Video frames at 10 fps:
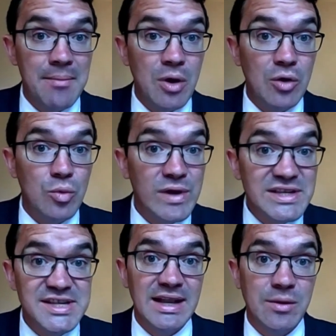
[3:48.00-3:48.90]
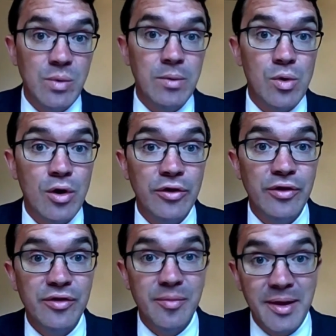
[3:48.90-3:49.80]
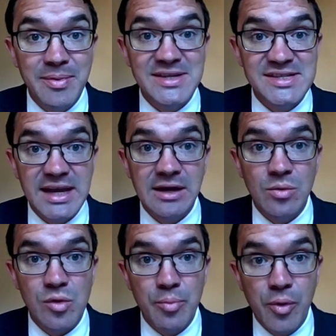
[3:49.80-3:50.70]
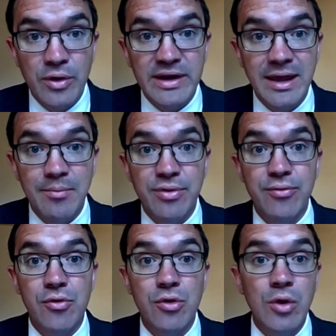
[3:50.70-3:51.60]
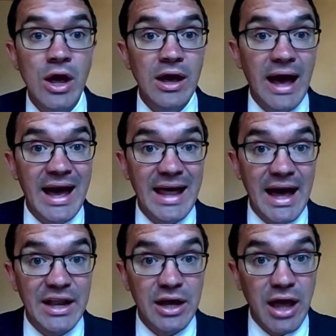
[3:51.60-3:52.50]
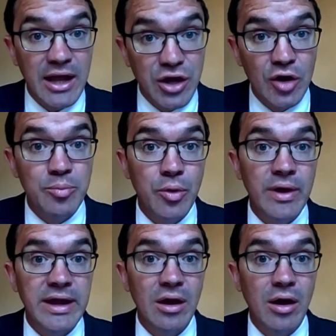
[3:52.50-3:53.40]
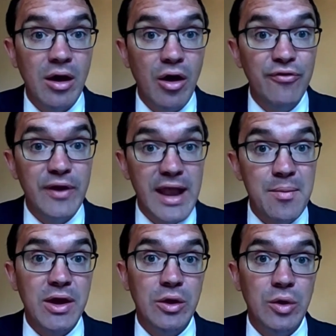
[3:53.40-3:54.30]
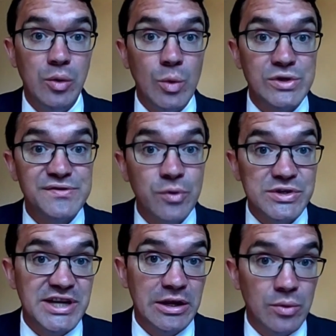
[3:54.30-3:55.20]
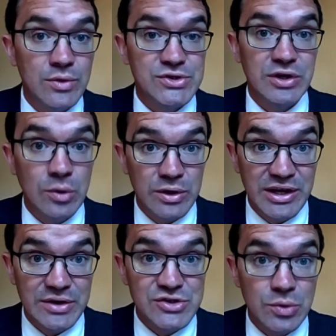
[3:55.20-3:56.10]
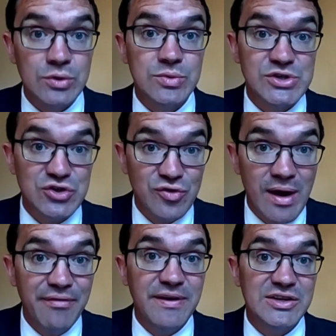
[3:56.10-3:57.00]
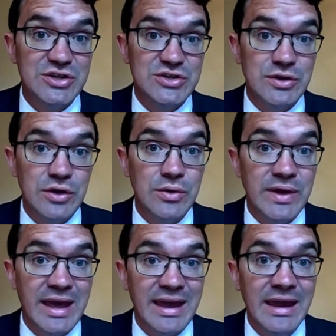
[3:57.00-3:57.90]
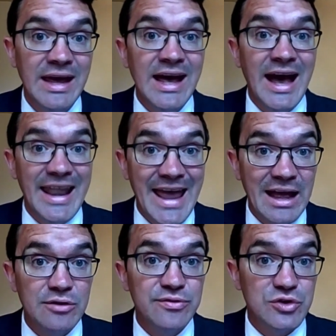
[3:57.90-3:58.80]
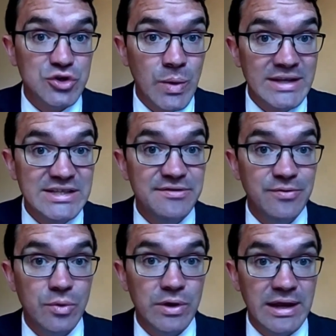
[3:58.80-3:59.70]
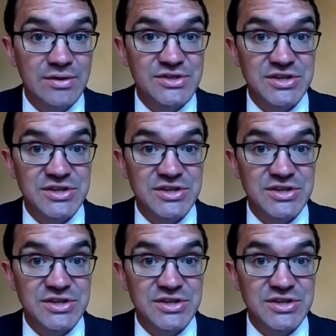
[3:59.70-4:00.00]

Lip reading: recently, we were on the BBC and a report came through and a young boy, Ofeneme, who was 14 years old, was trafficked to the UK and held for 24 years as a